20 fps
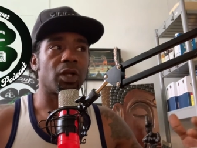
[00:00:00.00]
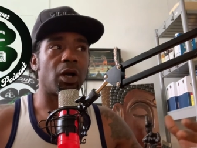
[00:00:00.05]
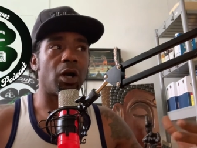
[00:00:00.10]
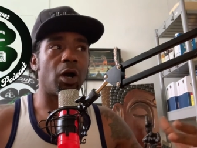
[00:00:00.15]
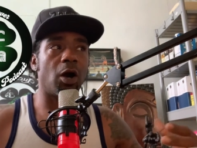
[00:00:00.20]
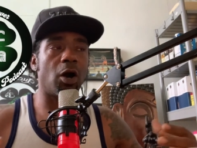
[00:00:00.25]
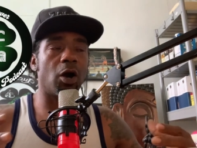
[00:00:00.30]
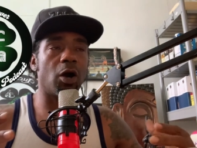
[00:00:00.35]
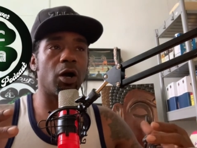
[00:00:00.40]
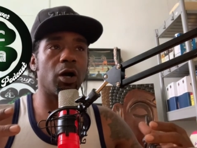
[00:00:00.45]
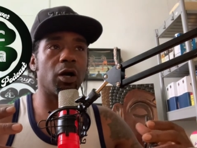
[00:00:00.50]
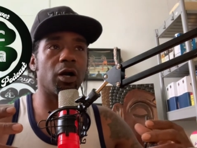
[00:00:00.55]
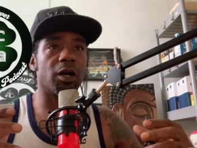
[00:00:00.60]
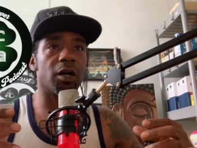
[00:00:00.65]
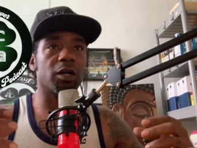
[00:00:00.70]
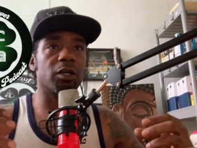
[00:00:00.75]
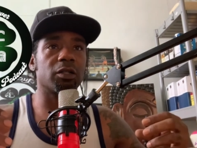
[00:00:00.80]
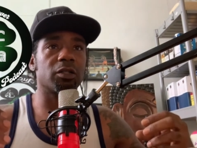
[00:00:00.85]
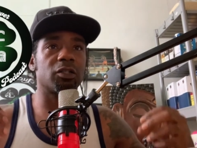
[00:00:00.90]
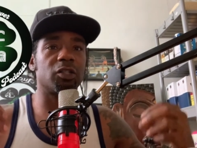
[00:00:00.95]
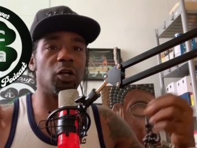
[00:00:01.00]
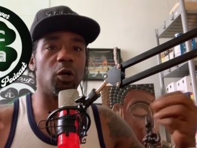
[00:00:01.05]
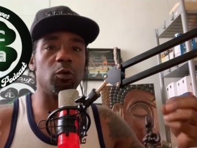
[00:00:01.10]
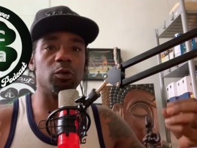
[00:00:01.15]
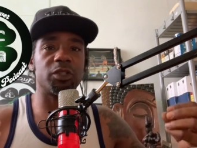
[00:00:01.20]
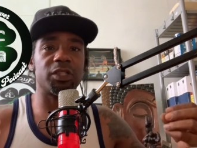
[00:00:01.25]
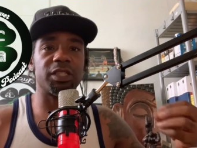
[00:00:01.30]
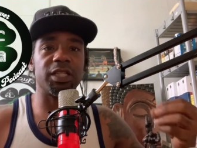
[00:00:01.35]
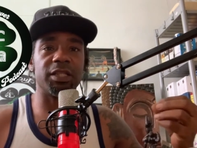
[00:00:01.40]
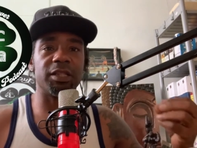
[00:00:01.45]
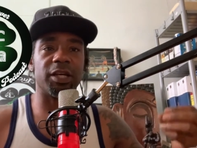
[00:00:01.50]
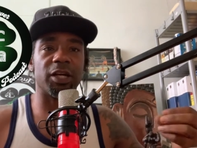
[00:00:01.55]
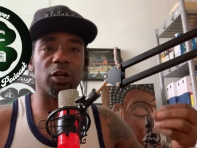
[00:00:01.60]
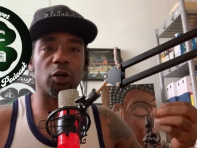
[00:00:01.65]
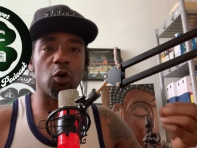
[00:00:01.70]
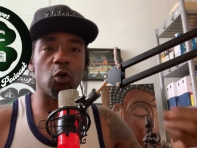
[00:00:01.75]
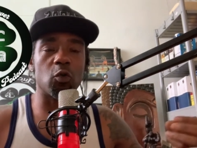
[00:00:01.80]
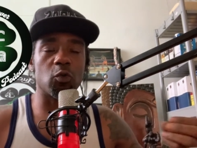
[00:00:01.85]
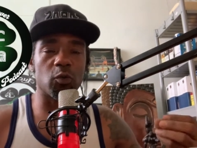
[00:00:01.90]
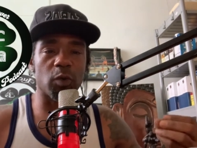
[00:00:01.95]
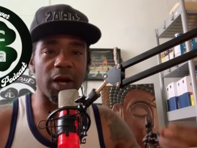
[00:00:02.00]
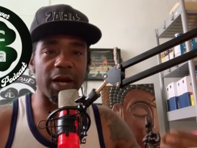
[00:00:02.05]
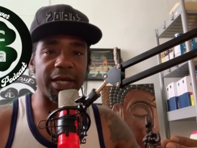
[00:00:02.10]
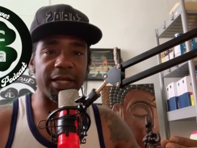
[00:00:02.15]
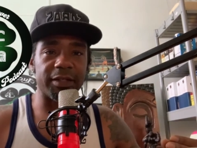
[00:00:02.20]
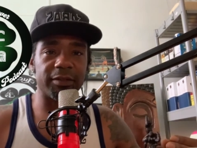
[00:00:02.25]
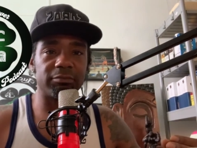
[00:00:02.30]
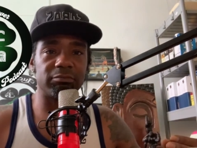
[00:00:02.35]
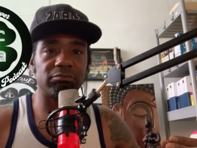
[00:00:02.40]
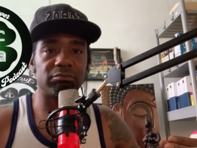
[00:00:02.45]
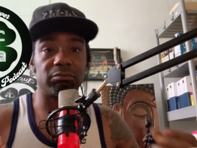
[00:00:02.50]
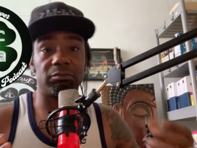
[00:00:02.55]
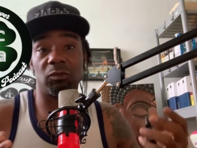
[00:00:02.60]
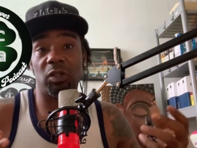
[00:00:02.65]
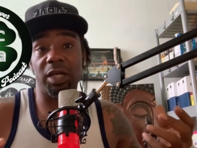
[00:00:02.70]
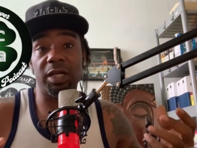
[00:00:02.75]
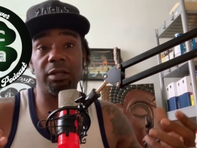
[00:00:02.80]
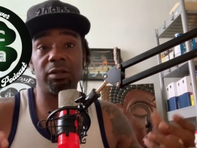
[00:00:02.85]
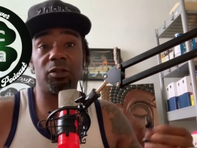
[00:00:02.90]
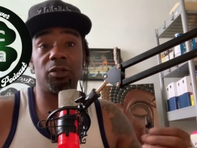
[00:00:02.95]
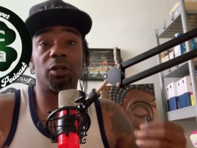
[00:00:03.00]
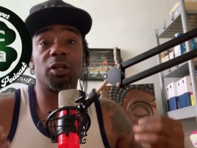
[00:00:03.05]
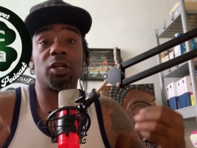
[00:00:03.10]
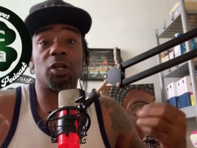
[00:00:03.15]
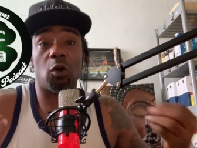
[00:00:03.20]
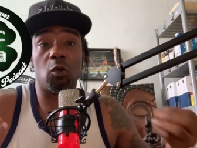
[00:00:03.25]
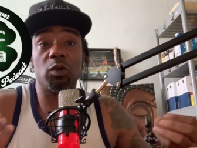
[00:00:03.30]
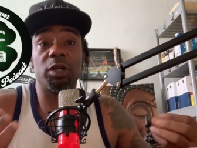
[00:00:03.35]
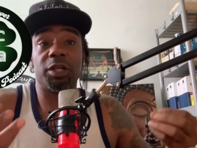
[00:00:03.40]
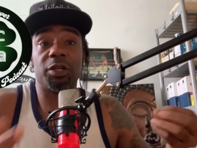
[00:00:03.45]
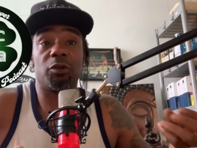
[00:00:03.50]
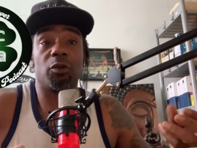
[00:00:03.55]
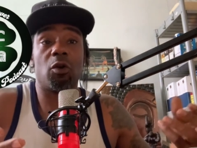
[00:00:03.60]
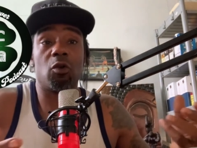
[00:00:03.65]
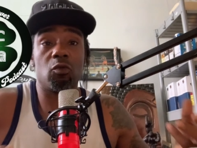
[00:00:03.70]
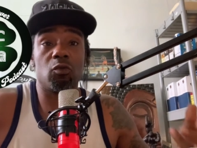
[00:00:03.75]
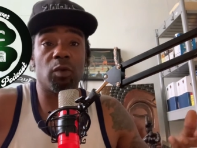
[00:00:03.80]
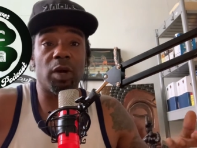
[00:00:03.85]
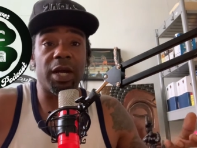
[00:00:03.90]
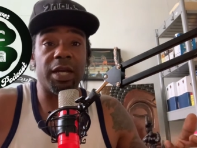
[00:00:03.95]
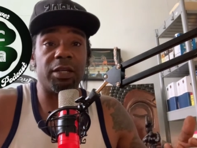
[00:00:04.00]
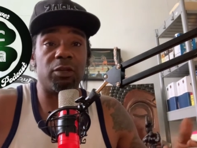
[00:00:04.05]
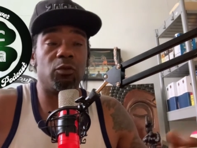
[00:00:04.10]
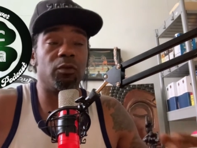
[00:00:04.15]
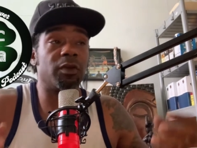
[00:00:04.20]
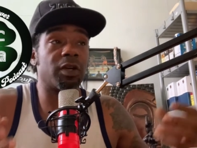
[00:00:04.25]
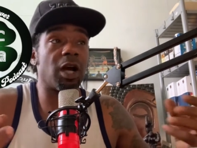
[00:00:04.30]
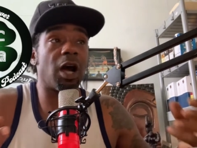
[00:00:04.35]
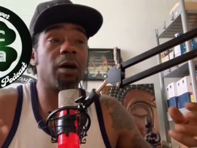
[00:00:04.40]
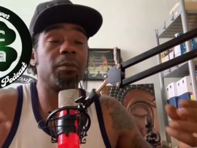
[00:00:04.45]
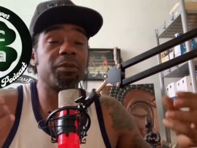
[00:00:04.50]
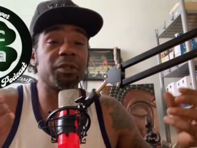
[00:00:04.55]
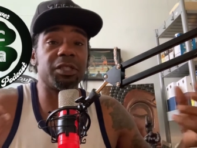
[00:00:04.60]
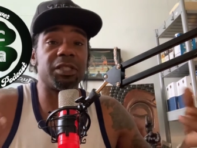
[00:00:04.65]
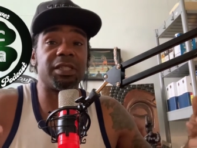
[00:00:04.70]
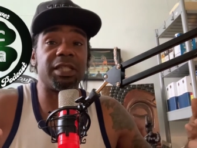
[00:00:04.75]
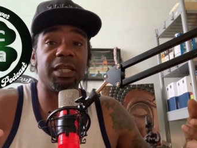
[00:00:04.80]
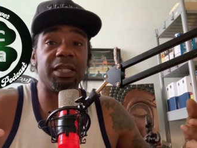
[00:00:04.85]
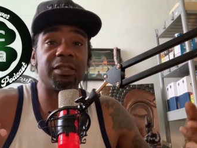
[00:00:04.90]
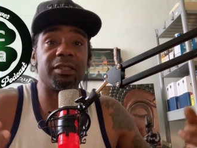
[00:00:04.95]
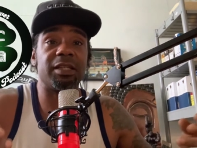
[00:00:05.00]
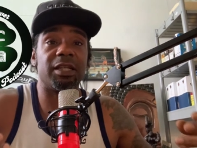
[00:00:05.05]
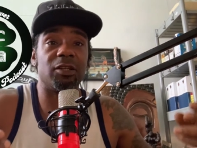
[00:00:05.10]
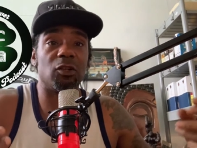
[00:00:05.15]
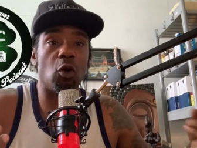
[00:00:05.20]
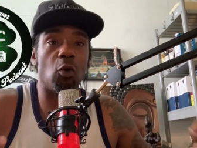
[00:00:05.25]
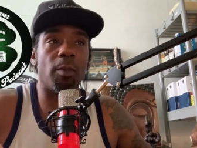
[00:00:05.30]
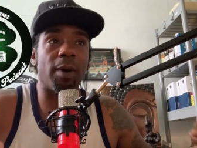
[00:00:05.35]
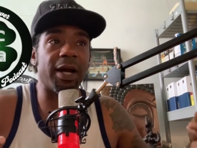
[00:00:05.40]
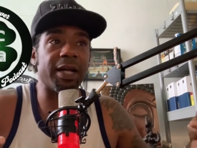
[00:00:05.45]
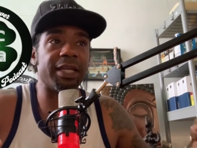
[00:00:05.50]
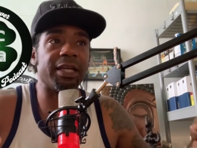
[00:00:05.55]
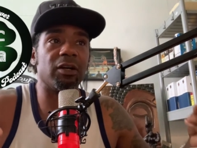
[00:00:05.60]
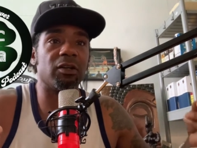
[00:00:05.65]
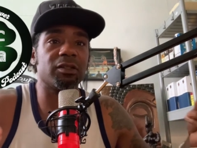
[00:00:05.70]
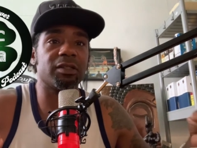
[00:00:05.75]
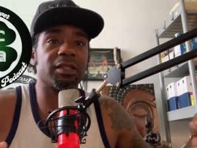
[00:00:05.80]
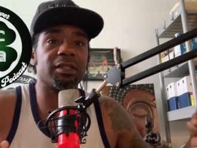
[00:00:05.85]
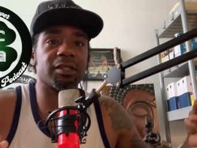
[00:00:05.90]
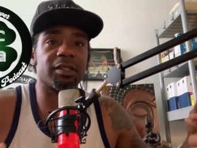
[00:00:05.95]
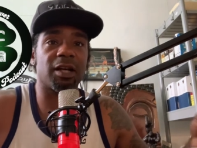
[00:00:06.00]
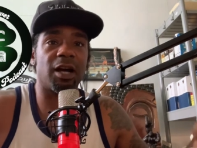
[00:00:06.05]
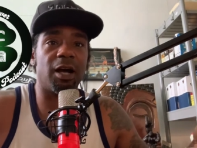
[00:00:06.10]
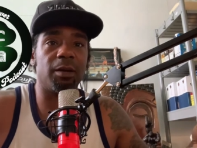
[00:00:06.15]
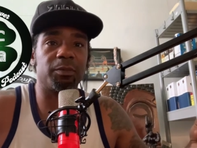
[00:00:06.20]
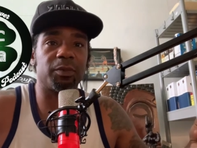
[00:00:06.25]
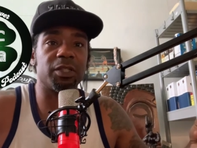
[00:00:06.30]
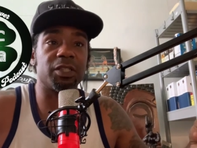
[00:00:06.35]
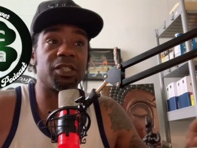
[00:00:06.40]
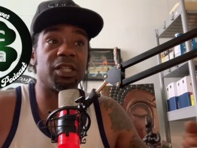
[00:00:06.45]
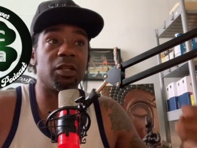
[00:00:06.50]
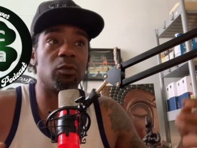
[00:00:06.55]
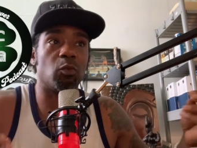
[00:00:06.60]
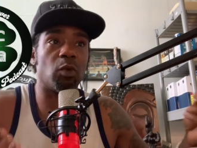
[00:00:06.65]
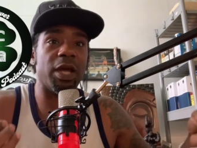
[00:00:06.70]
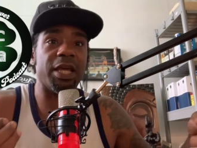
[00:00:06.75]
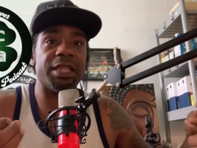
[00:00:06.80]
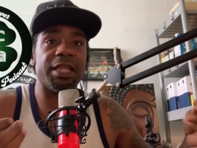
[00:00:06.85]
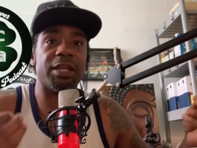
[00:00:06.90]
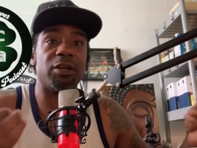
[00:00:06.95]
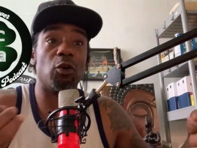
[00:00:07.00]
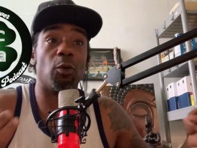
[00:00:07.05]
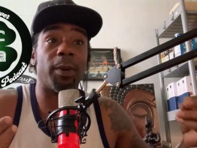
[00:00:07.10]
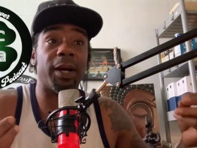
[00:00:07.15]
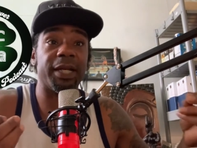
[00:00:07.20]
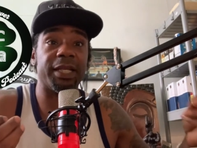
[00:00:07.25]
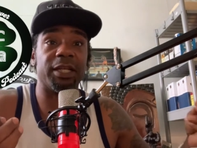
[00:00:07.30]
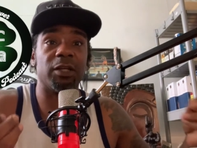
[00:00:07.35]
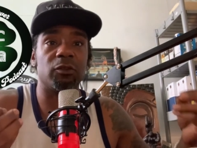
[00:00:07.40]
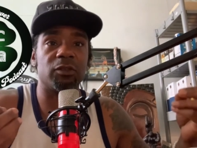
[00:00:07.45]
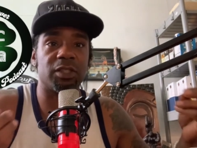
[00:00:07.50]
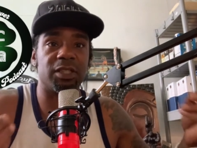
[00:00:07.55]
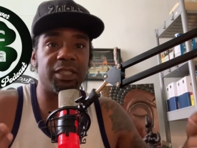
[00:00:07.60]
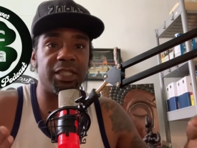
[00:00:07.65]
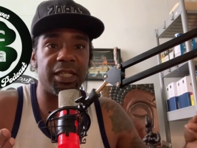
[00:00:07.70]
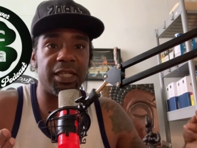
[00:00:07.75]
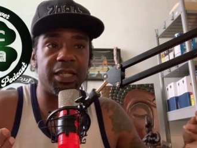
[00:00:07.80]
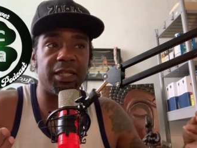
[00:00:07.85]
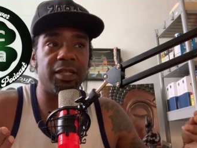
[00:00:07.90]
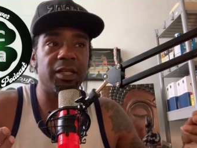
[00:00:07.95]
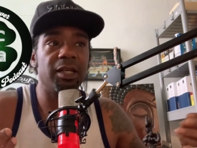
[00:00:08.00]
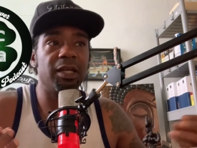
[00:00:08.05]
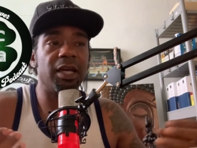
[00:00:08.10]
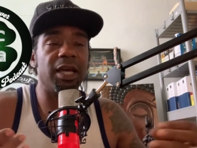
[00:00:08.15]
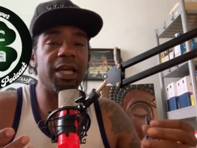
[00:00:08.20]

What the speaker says: are GOATs in their own right, right? You're a GOAT in your own right. You've accomplished things that nobody else has accomplished in a way that nobody else did.